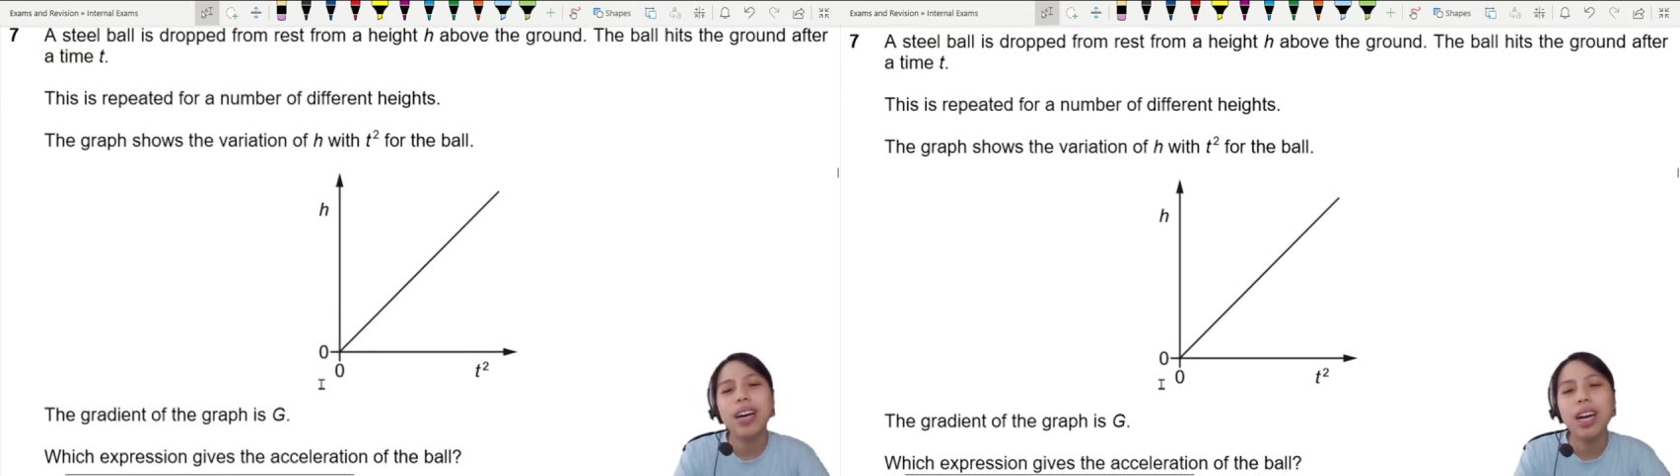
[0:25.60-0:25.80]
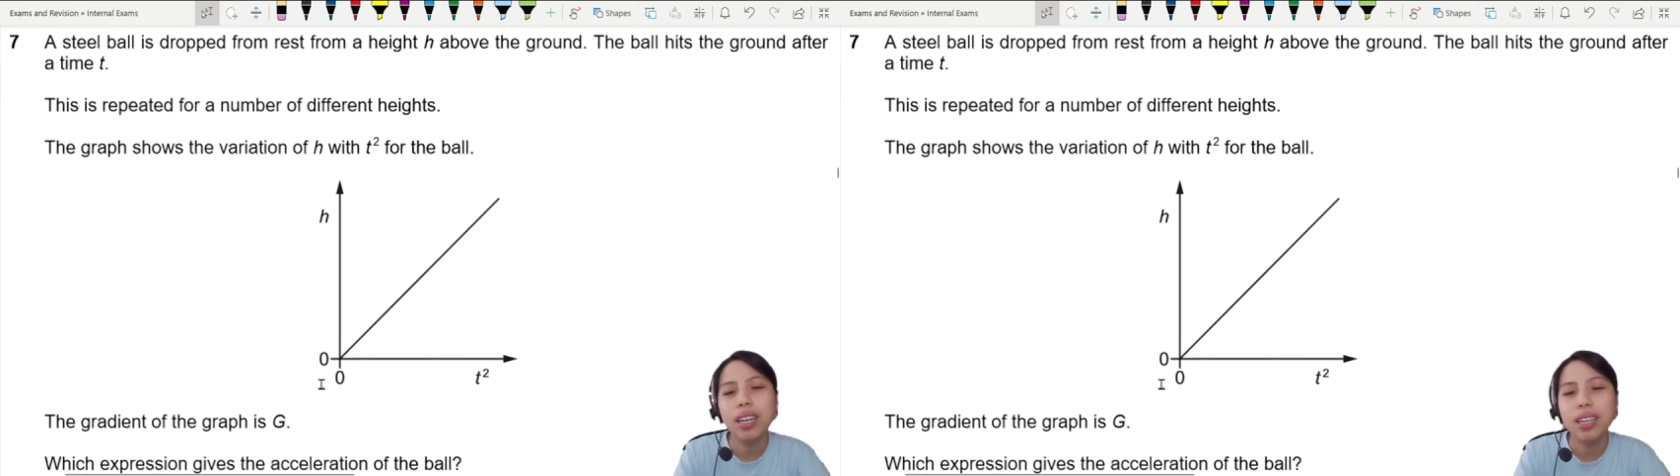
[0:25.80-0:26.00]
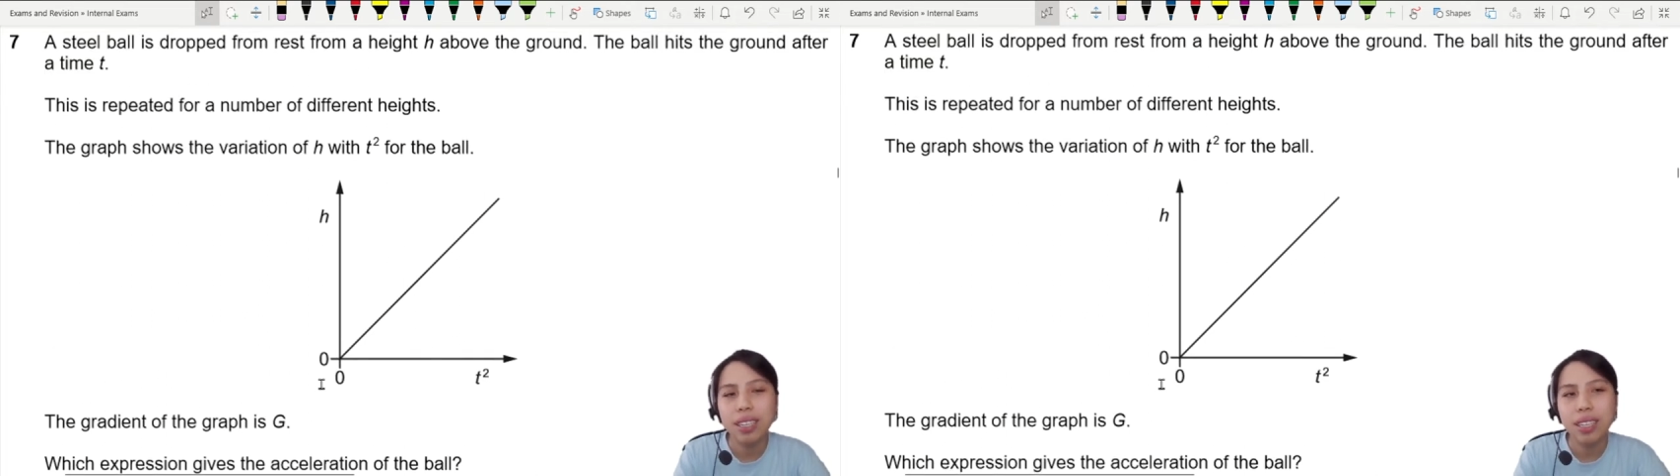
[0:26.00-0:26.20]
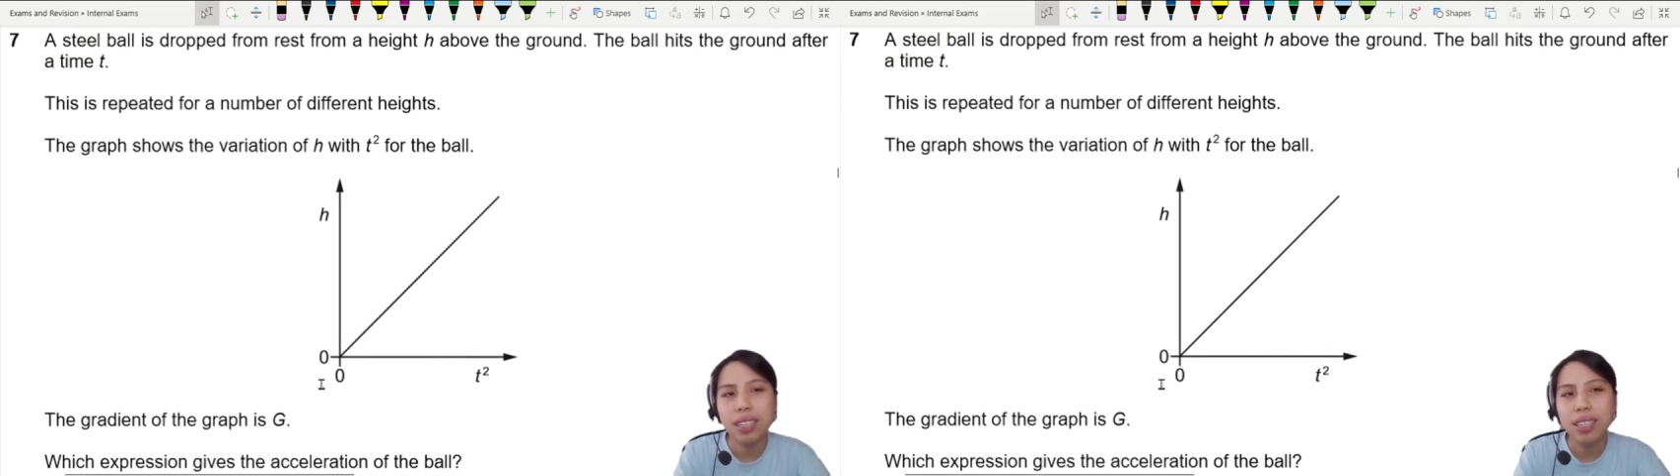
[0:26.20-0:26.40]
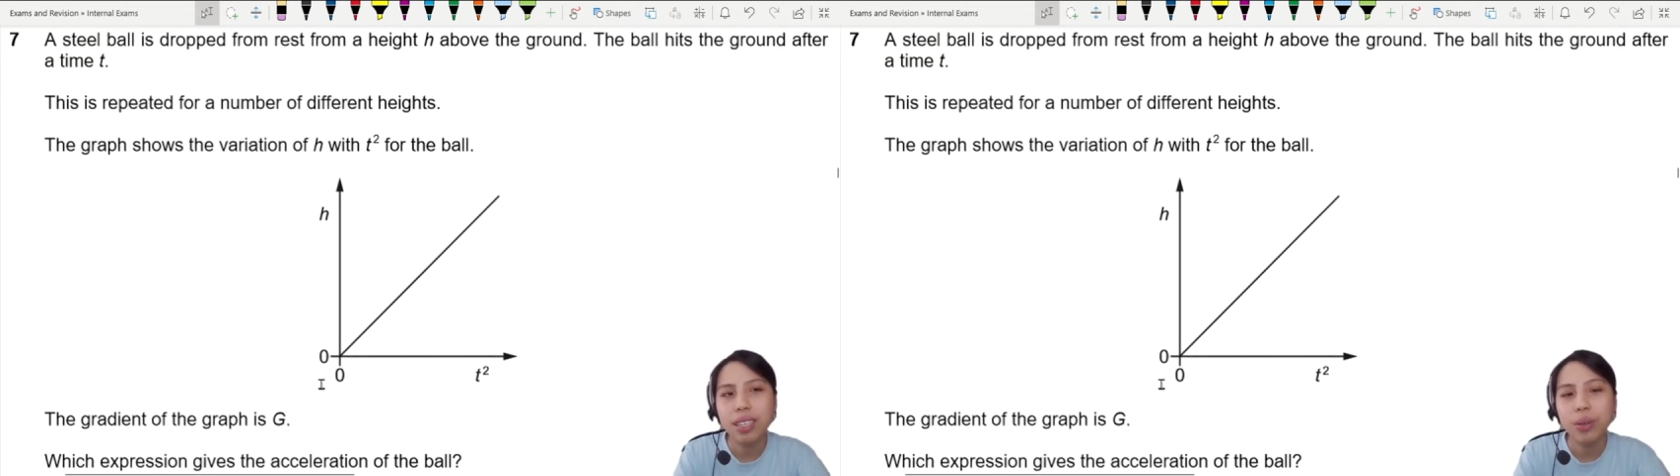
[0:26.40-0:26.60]

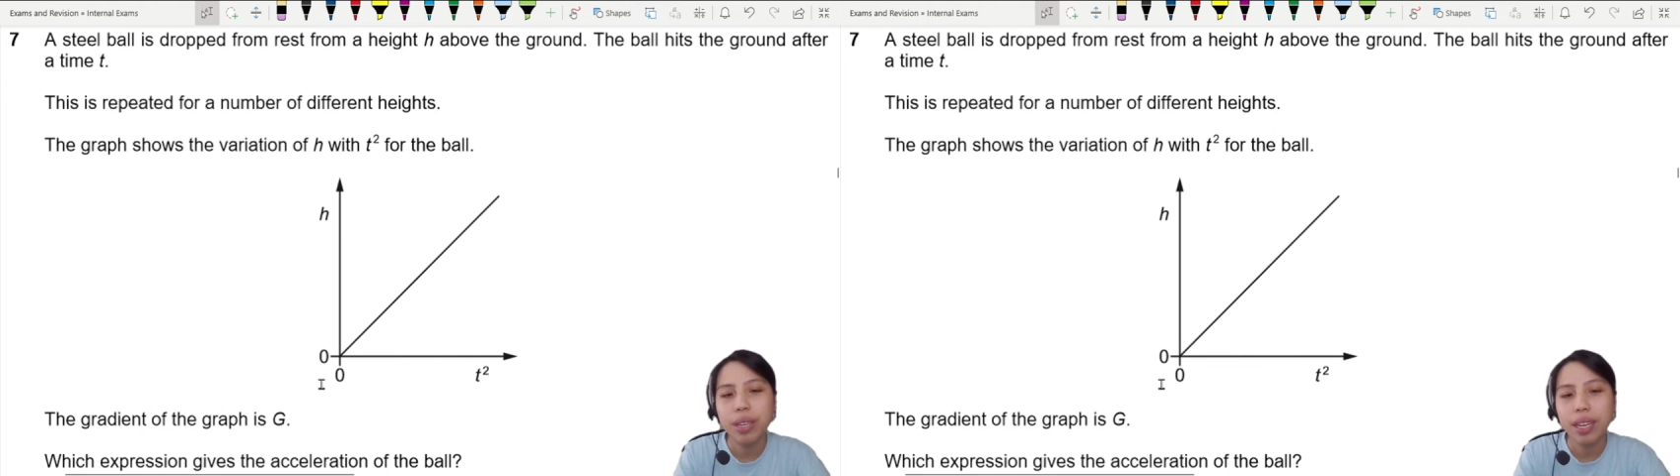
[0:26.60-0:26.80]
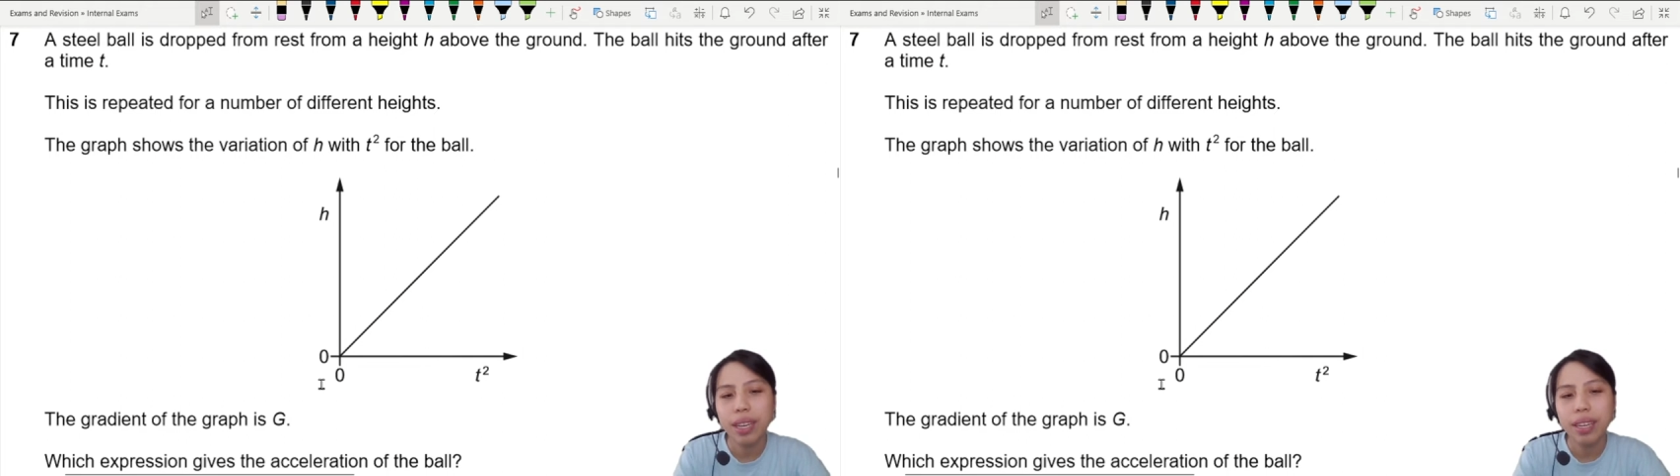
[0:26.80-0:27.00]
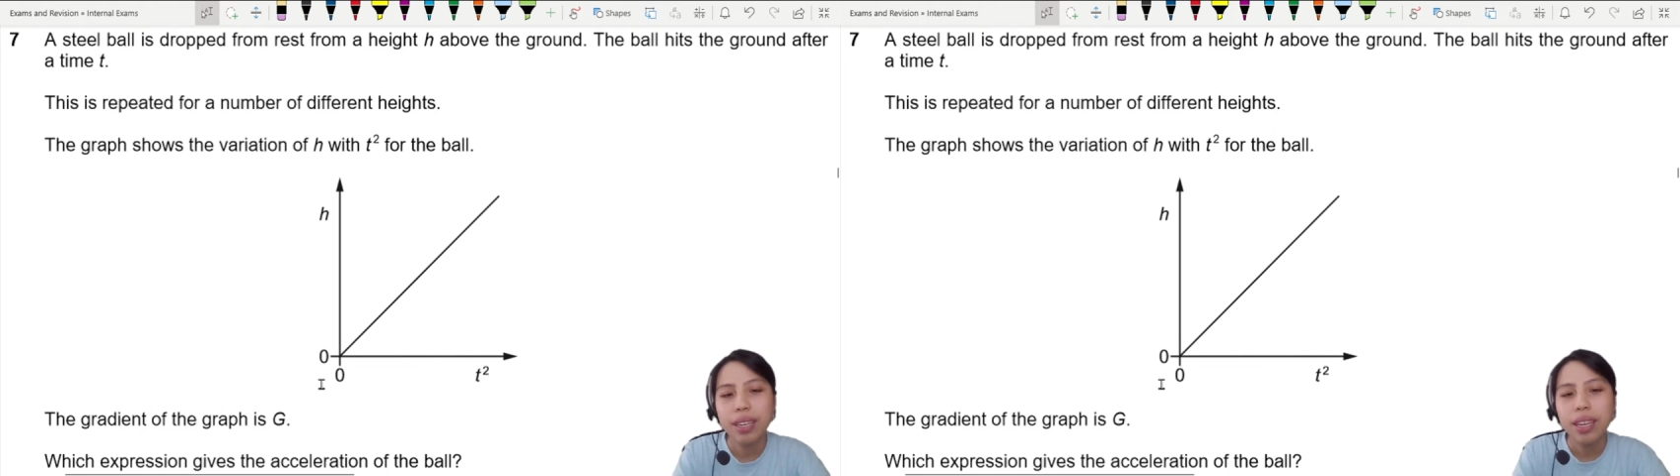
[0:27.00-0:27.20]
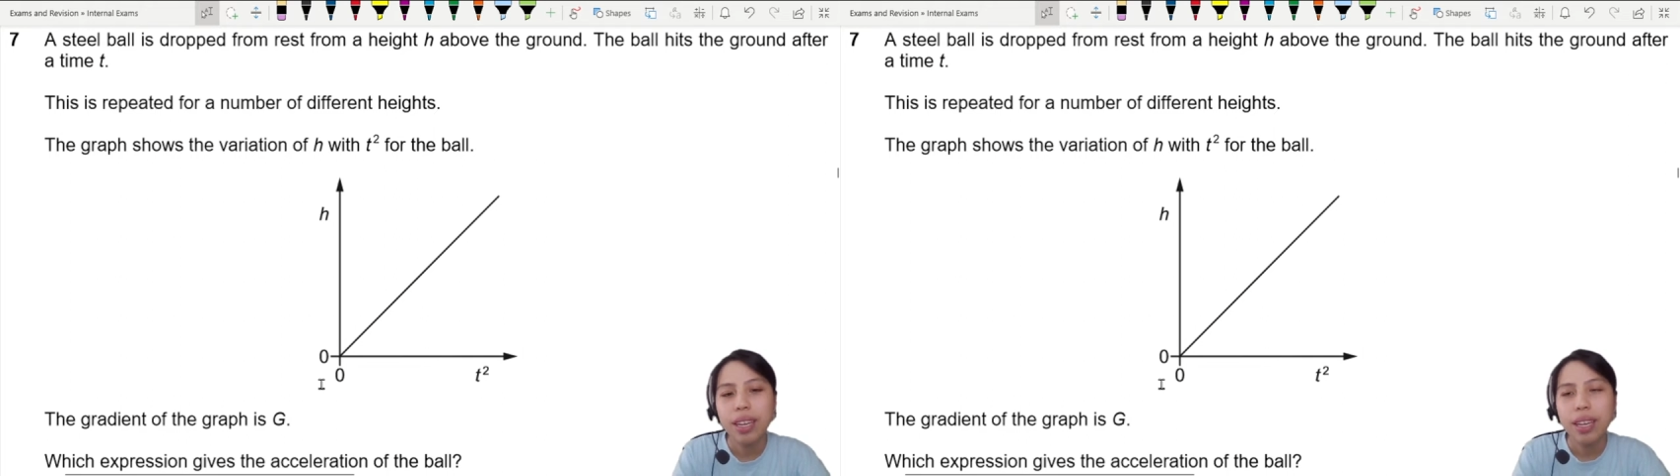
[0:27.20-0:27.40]
Uh, okay.